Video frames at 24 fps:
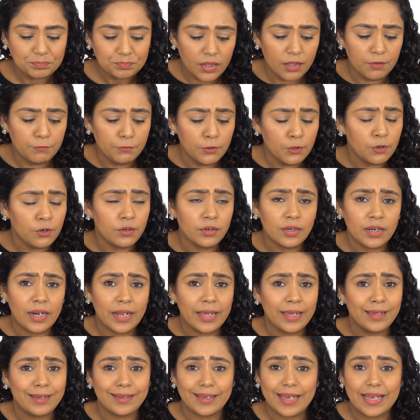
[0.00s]
If you're
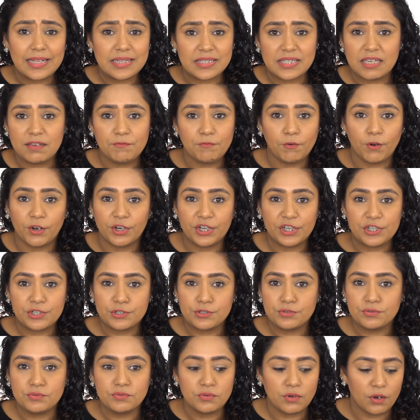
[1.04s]
like
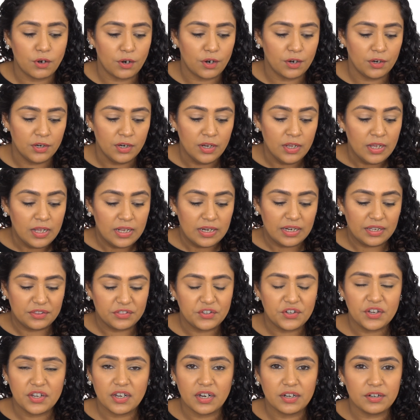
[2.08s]
NC42 or like
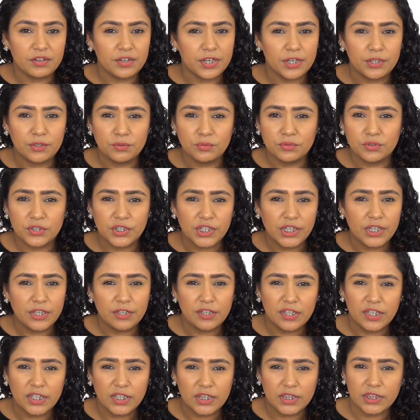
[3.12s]
300 to
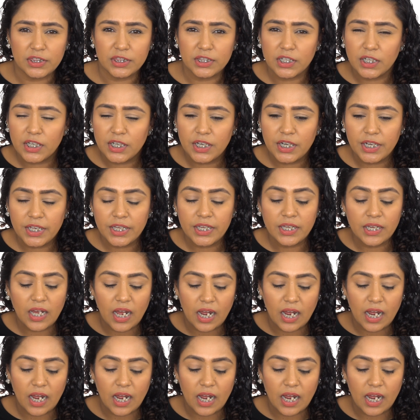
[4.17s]
330,